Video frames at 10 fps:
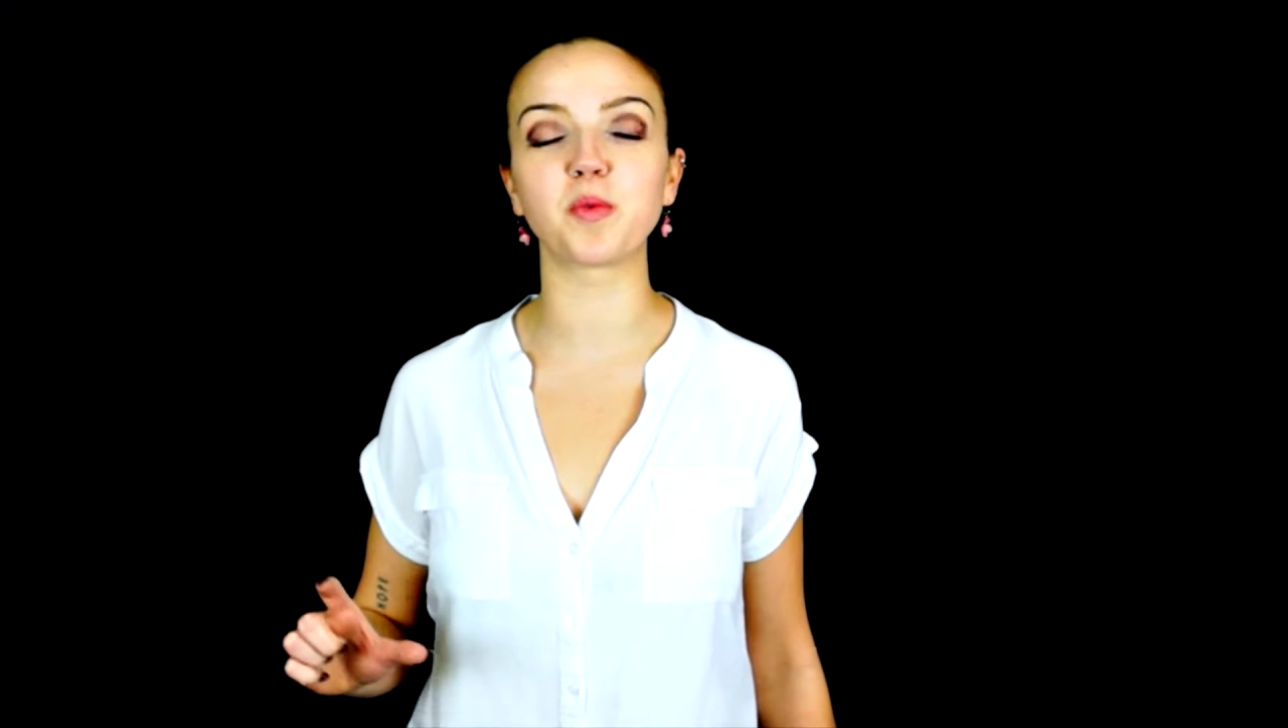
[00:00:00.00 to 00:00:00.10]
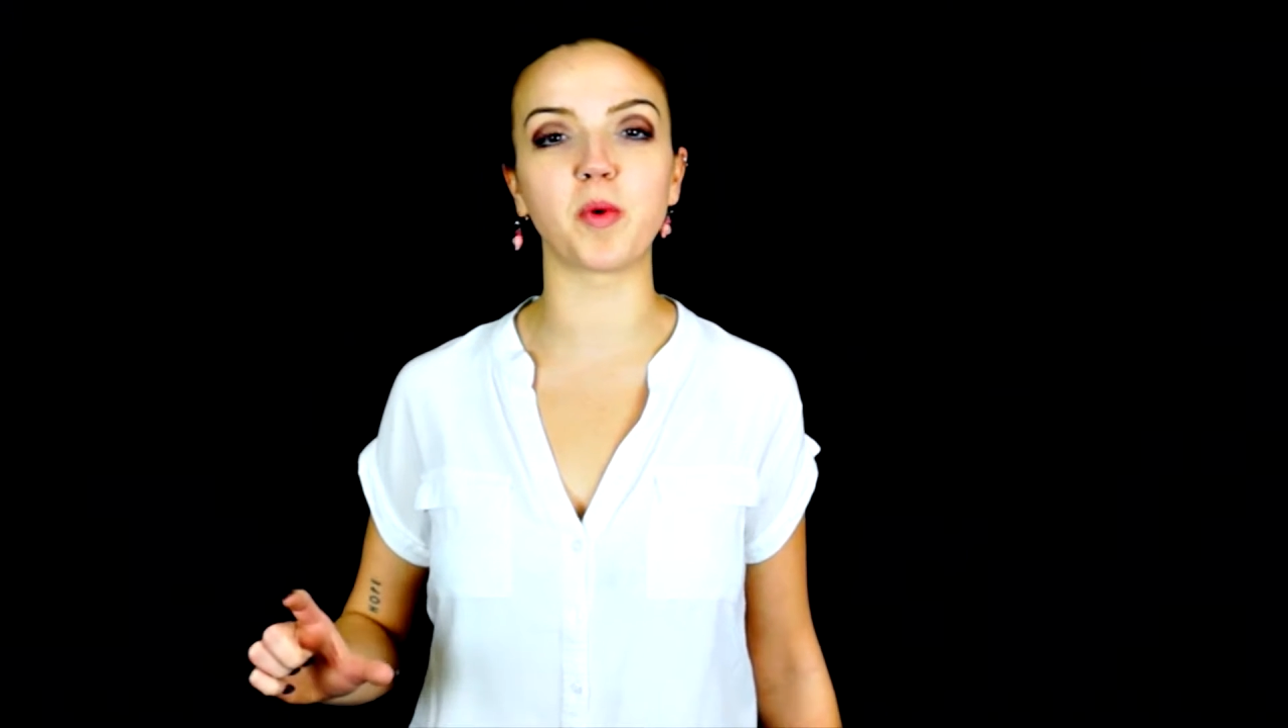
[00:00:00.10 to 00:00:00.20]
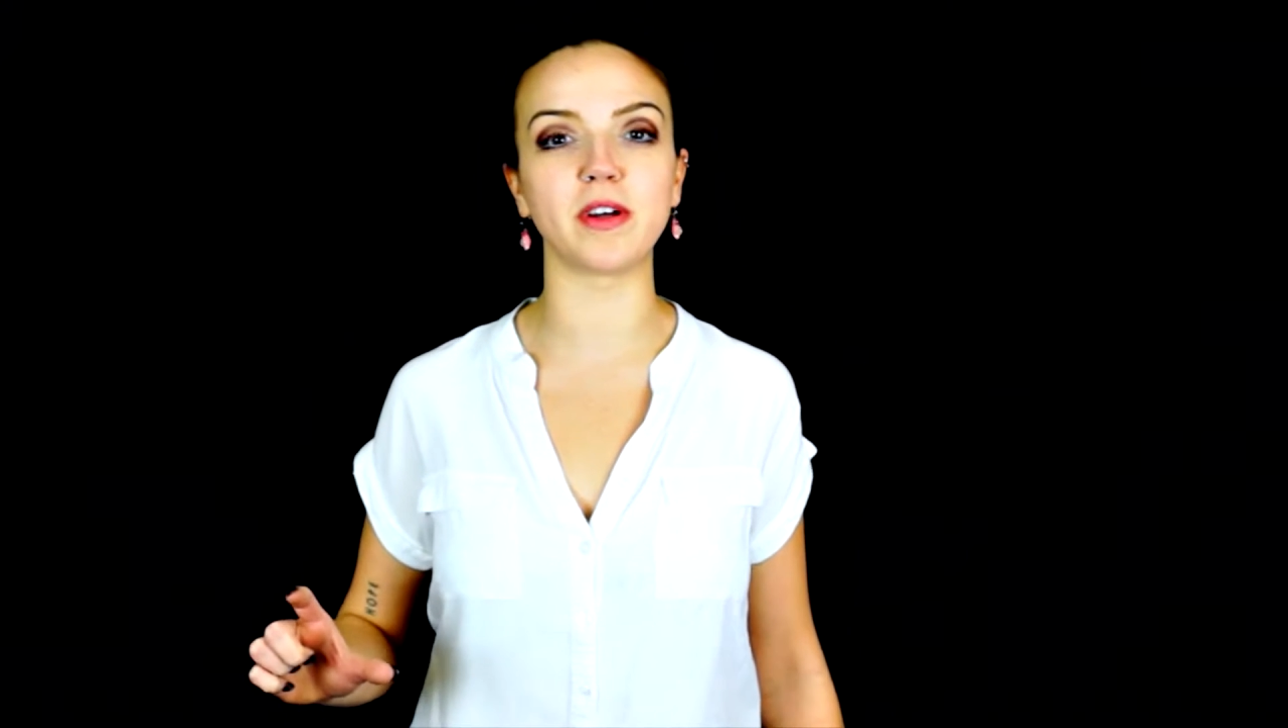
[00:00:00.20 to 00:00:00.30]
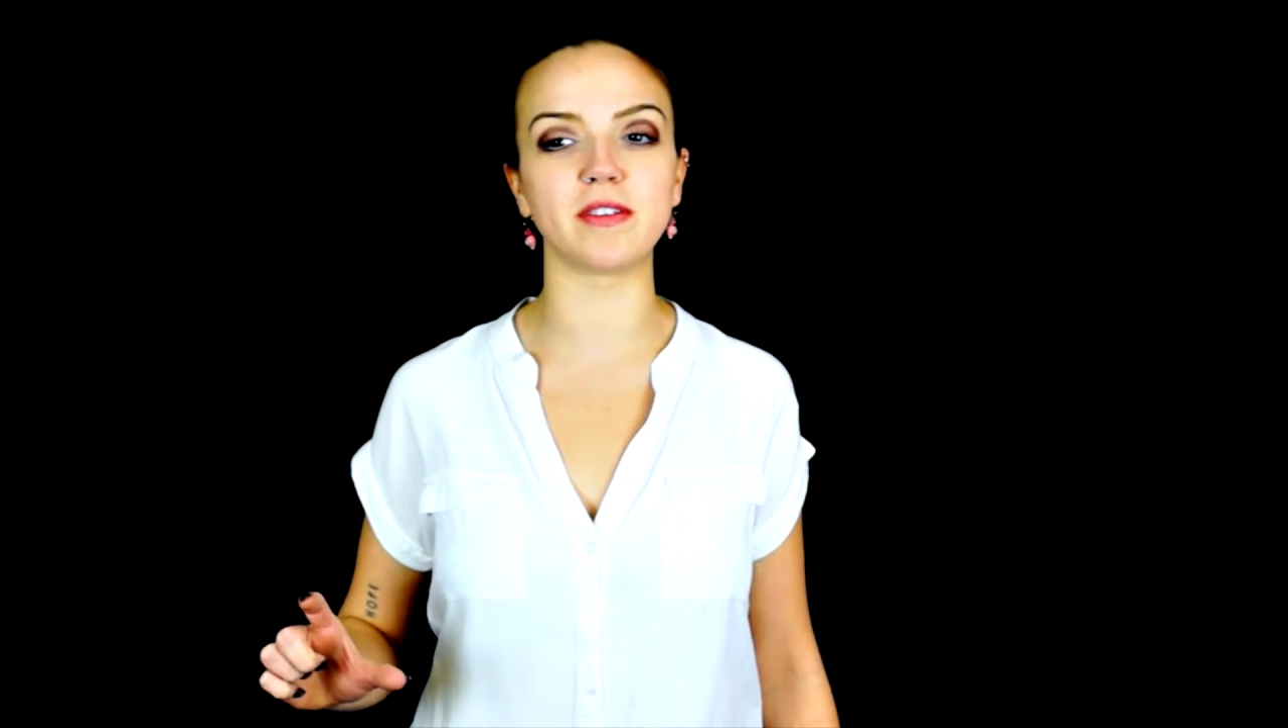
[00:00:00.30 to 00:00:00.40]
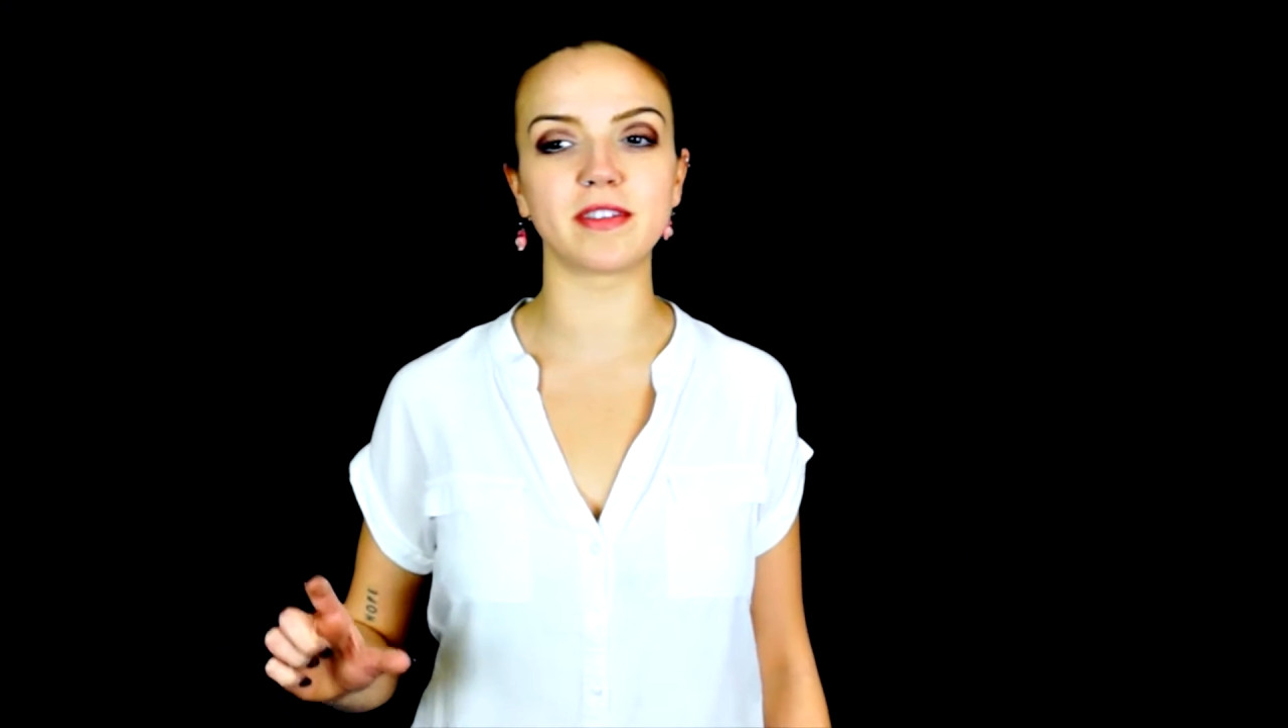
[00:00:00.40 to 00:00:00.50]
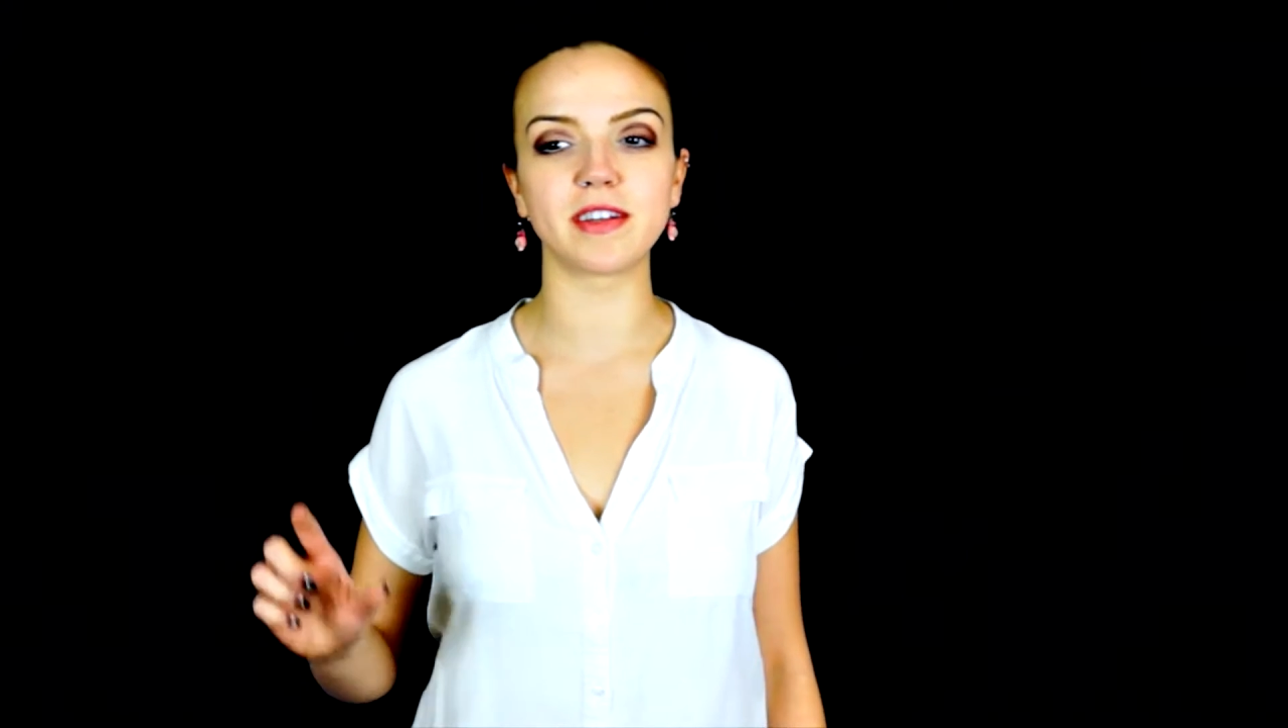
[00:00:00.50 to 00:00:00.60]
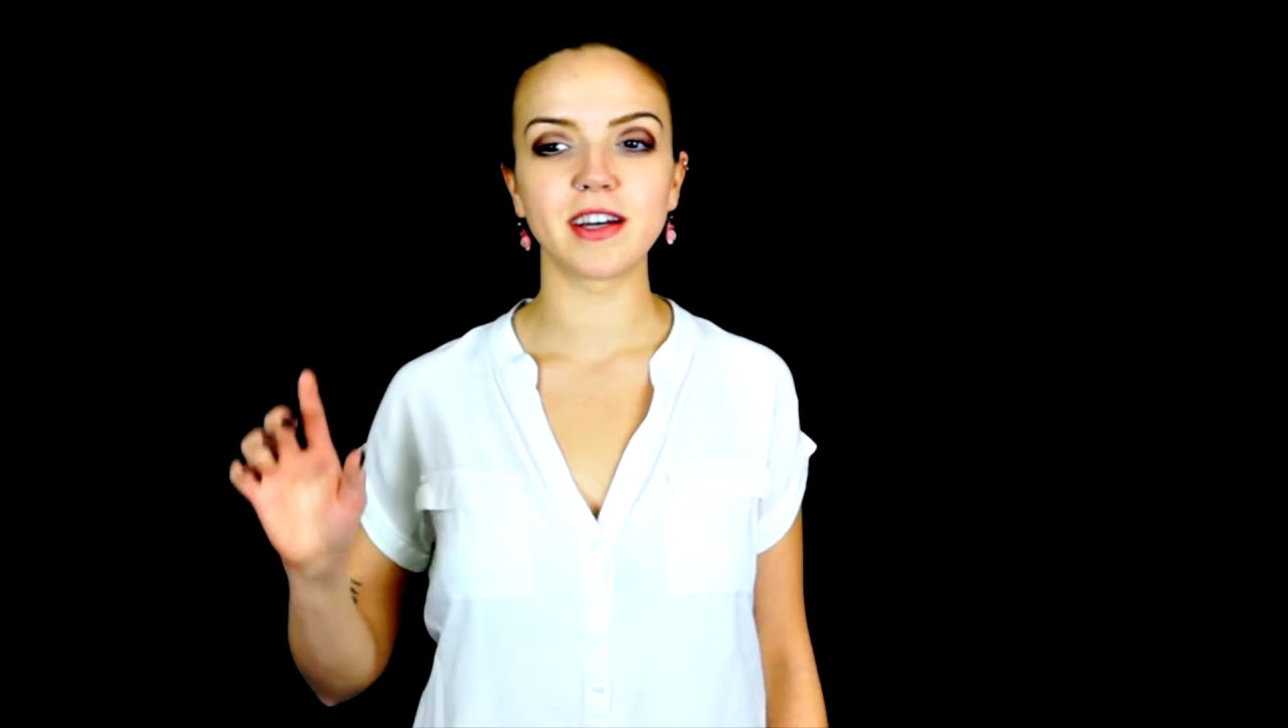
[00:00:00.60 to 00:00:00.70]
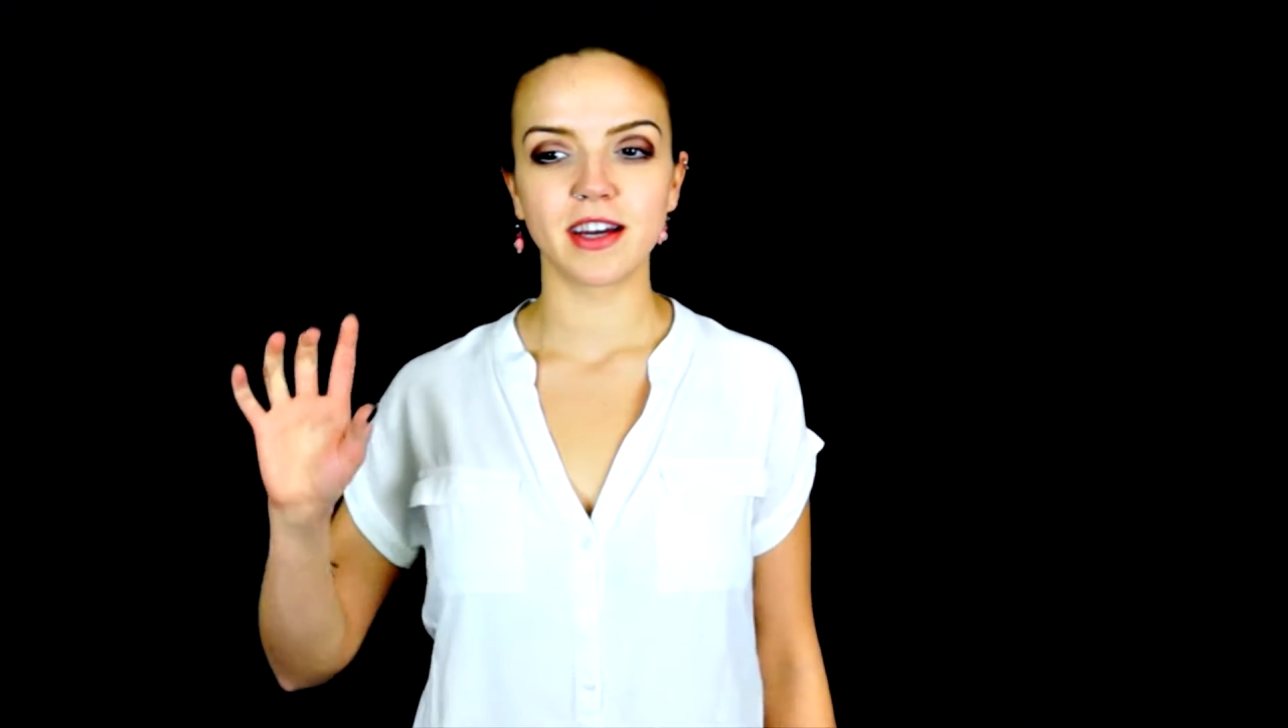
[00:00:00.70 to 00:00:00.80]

was